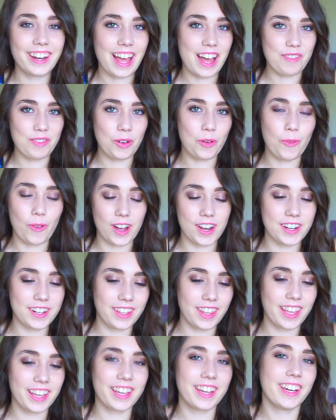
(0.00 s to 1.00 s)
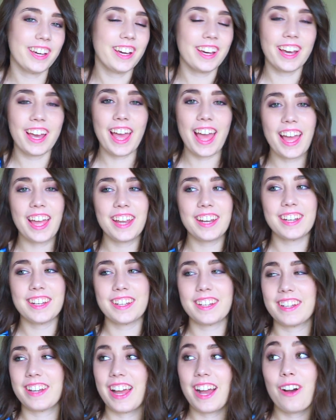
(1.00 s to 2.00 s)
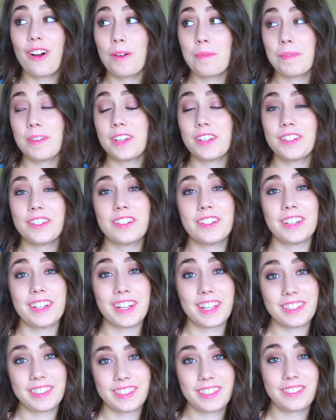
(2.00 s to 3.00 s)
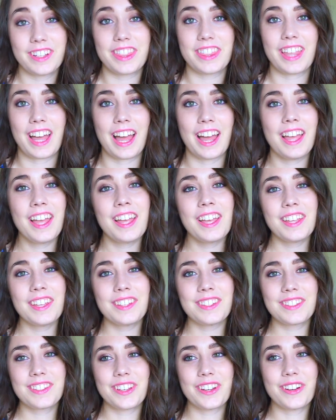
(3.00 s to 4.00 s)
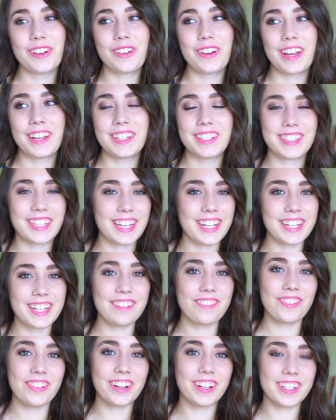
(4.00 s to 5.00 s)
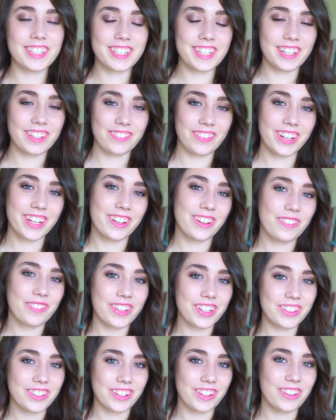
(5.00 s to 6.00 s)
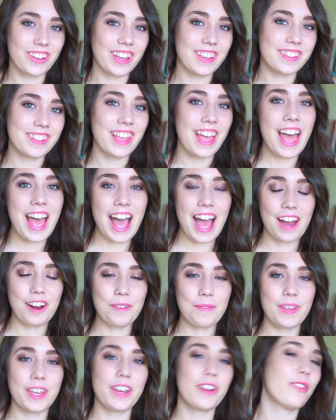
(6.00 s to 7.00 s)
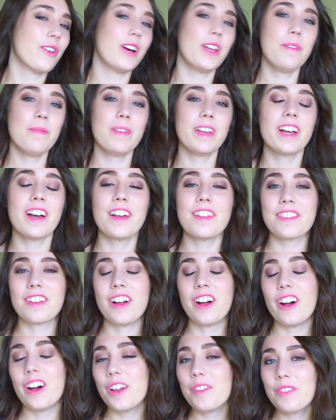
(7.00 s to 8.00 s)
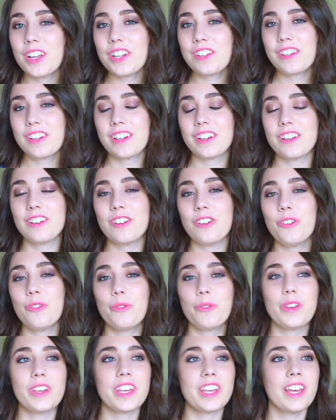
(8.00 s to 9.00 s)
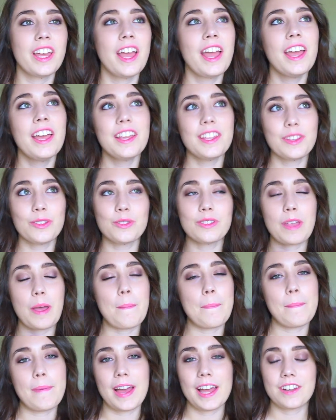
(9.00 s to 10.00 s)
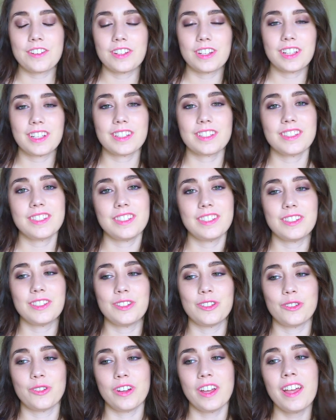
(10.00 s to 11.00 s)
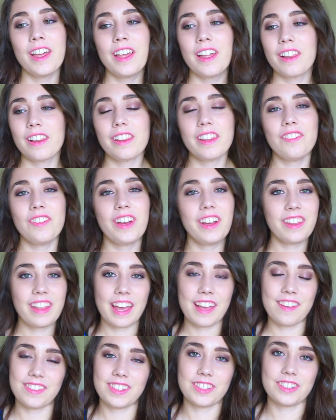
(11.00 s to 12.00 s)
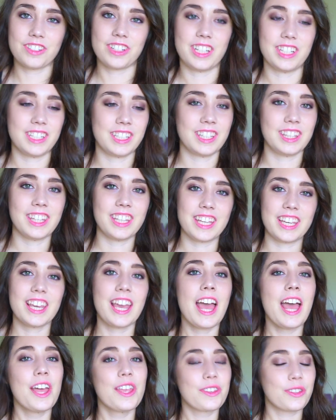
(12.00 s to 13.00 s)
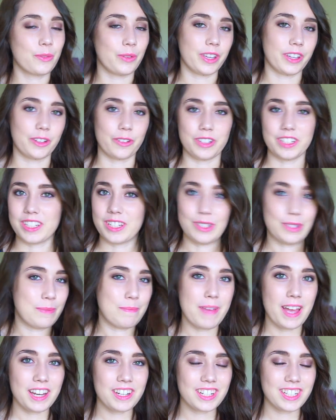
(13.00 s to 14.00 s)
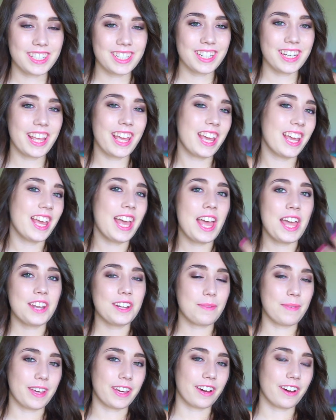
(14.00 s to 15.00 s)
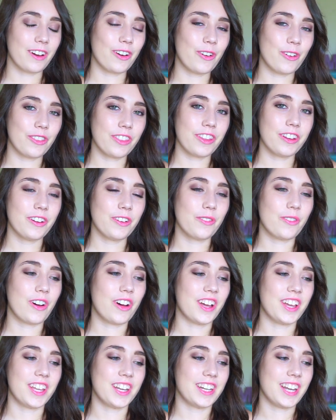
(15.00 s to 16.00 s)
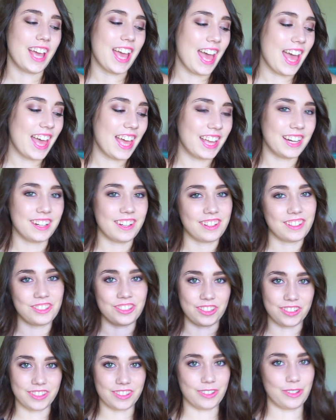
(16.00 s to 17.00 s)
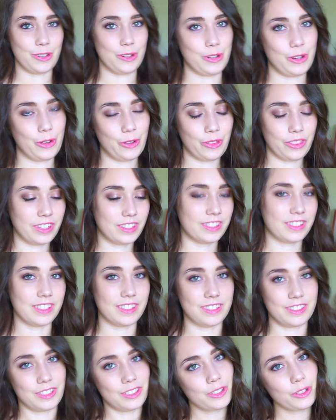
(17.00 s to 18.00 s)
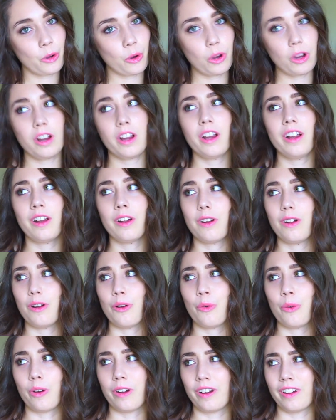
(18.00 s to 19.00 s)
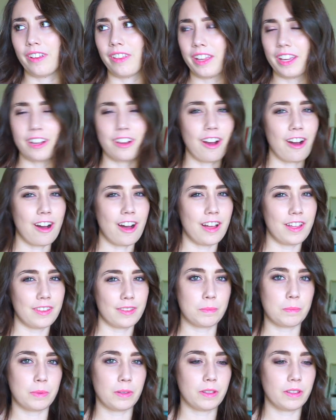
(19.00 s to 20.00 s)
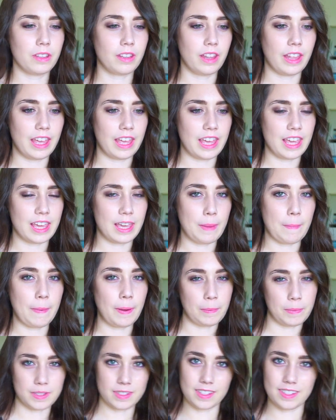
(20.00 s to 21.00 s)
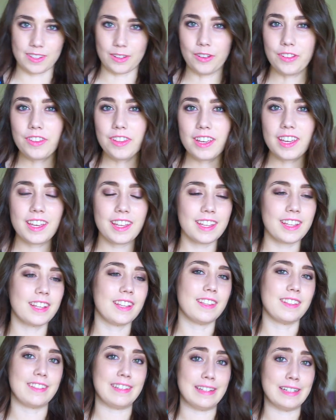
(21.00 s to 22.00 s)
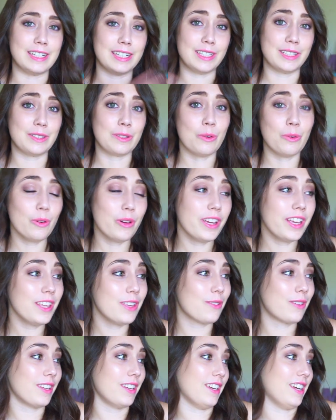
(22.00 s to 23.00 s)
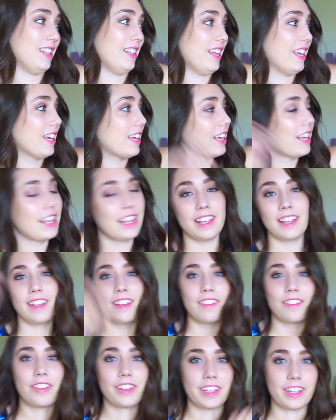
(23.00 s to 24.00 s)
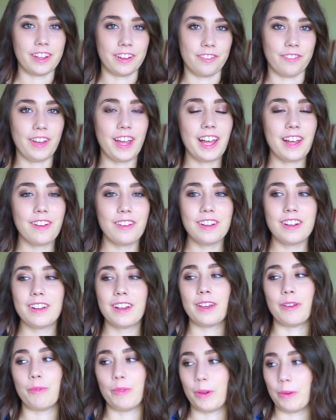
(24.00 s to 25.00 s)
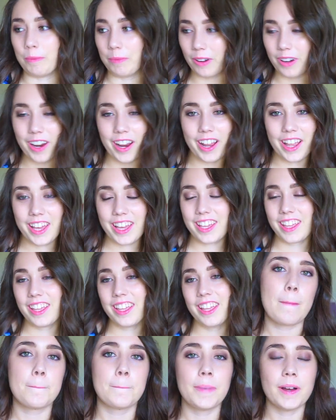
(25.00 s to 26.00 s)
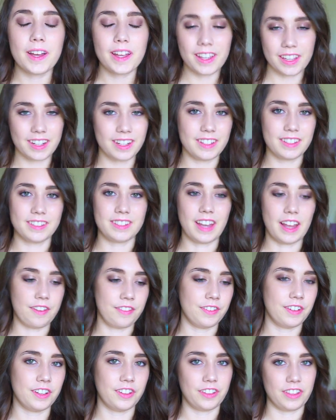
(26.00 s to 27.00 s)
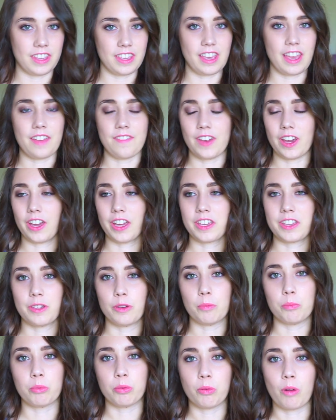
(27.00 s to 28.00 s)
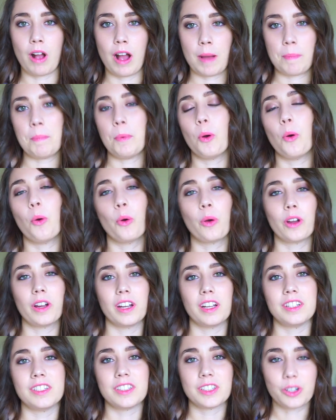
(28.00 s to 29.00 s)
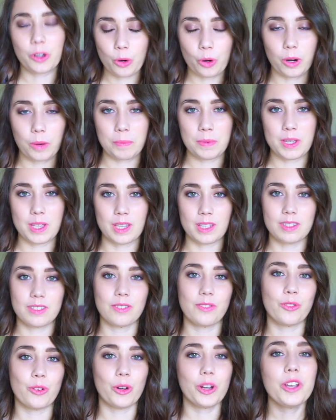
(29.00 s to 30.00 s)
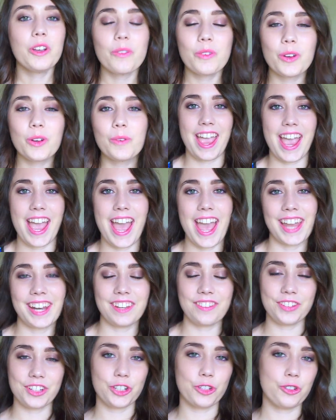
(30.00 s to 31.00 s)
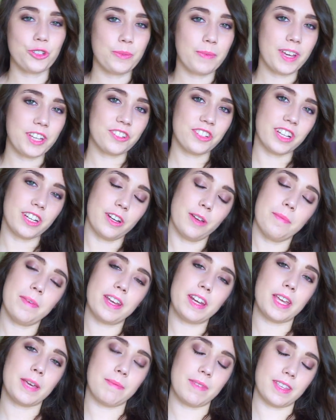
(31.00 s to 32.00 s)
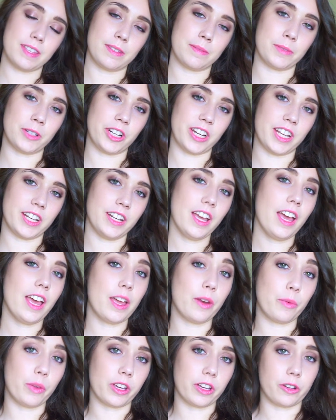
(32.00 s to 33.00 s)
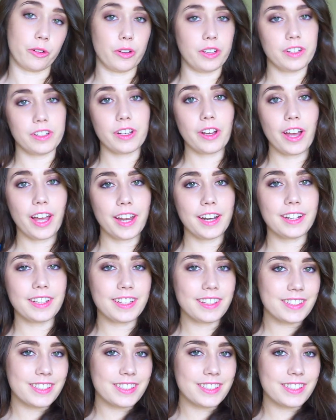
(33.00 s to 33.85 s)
have a wand like her, and now I'm an adult and I still want that. So I decided for today's video I'm going to show you guys how to make one, because on my channel we use magic to live our lives enchantedly. So we are going to use magic today to make our own little wand, and just so you know, this is decor or like cosplay purposes only. It is not a toy. You cannot like fling it around, it will break. But it is definitely a very cute prop or a decor piece for your room. And if you're new to my channel, my name is Miranda, and we are going to go ahead and get